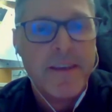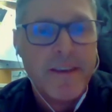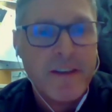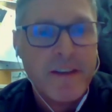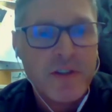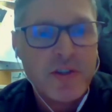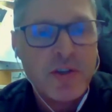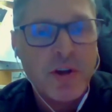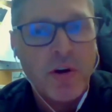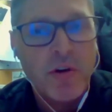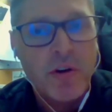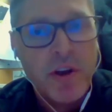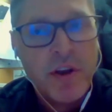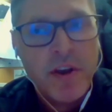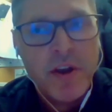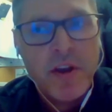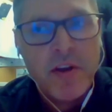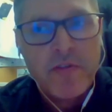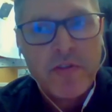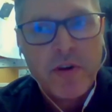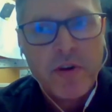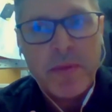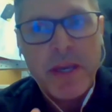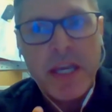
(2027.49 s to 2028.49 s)
So
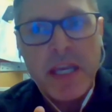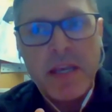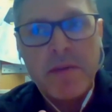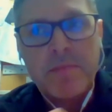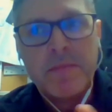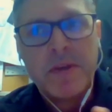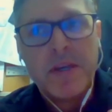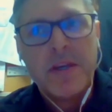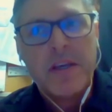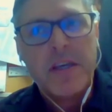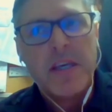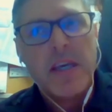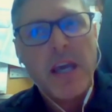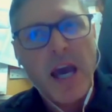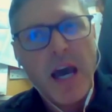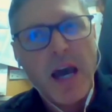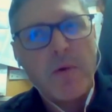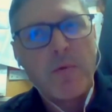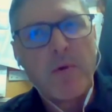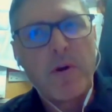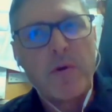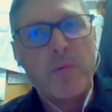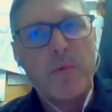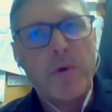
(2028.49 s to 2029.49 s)
for me,
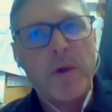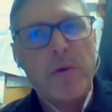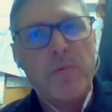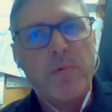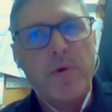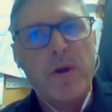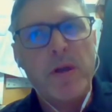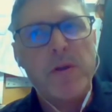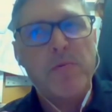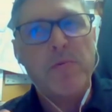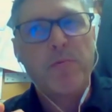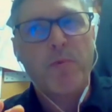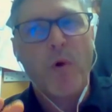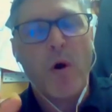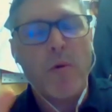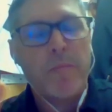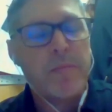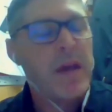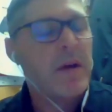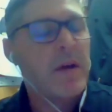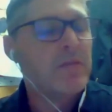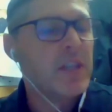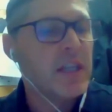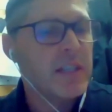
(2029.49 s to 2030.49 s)
we won't be
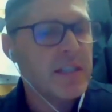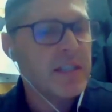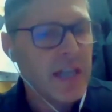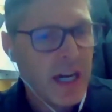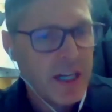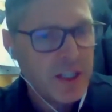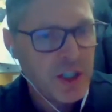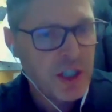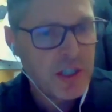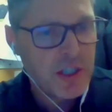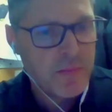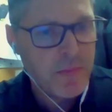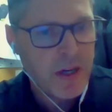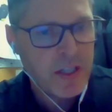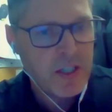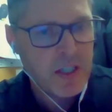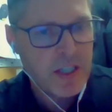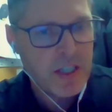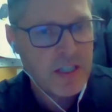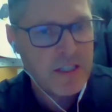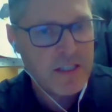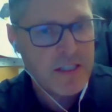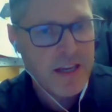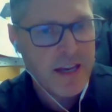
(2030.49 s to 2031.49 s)
able to touch as much
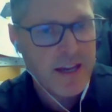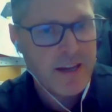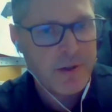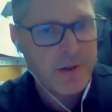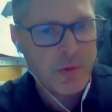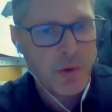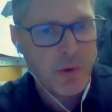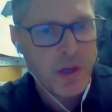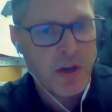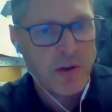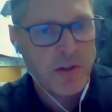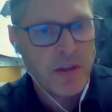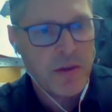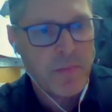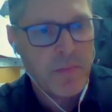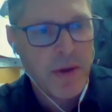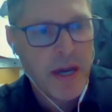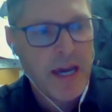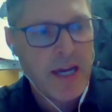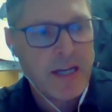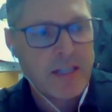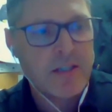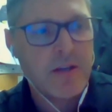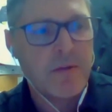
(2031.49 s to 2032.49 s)
as we could in the
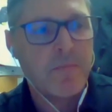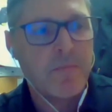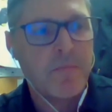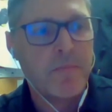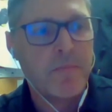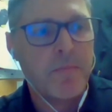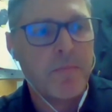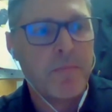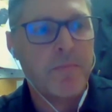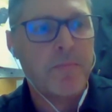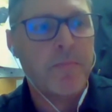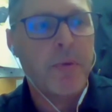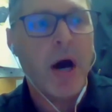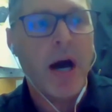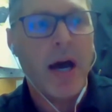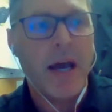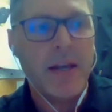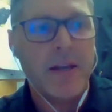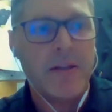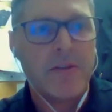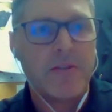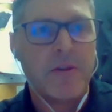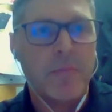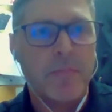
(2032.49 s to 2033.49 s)
past, but
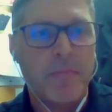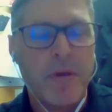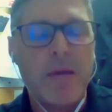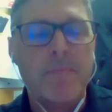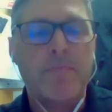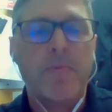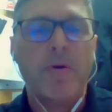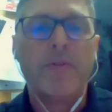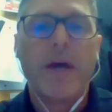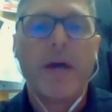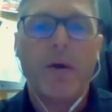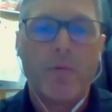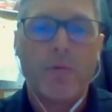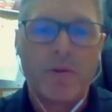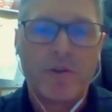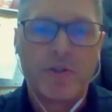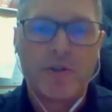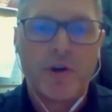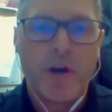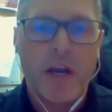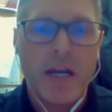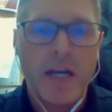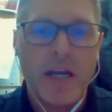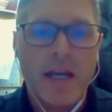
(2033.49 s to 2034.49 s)
the people that we're
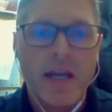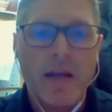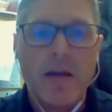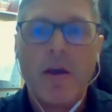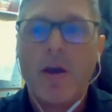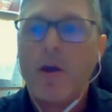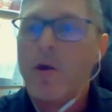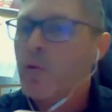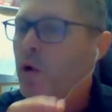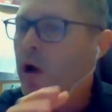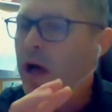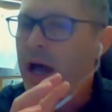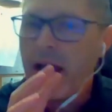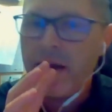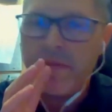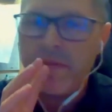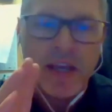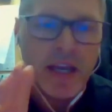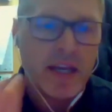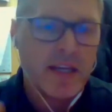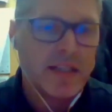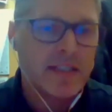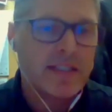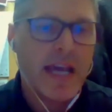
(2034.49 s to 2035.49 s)
training will have
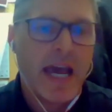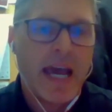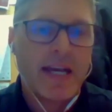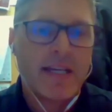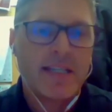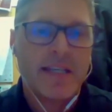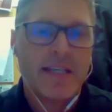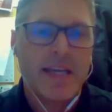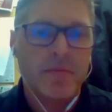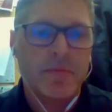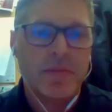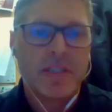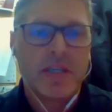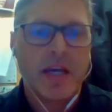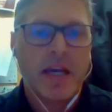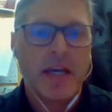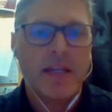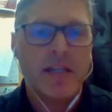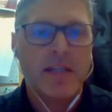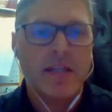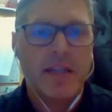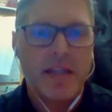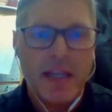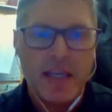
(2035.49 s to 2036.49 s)
the exact same
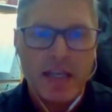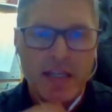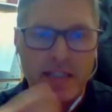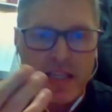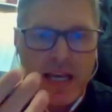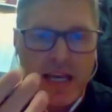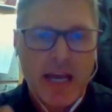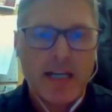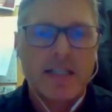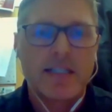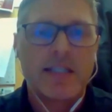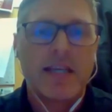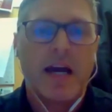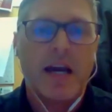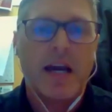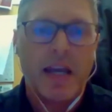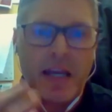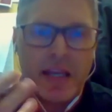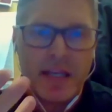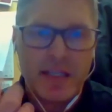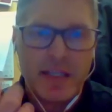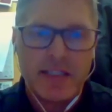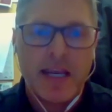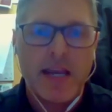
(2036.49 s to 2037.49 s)
site, the exact
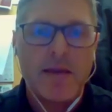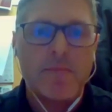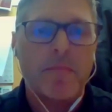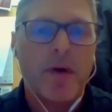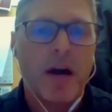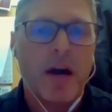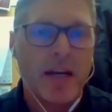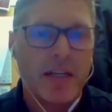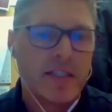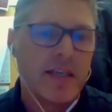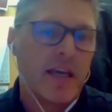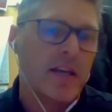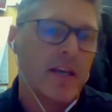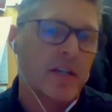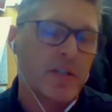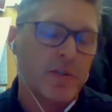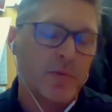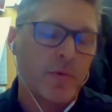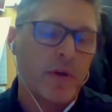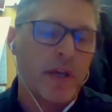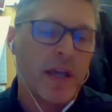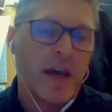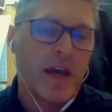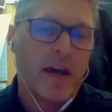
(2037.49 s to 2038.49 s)
same mindset as
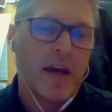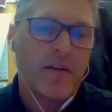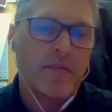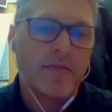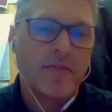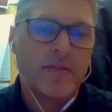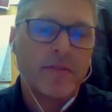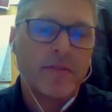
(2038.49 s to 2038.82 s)
we have.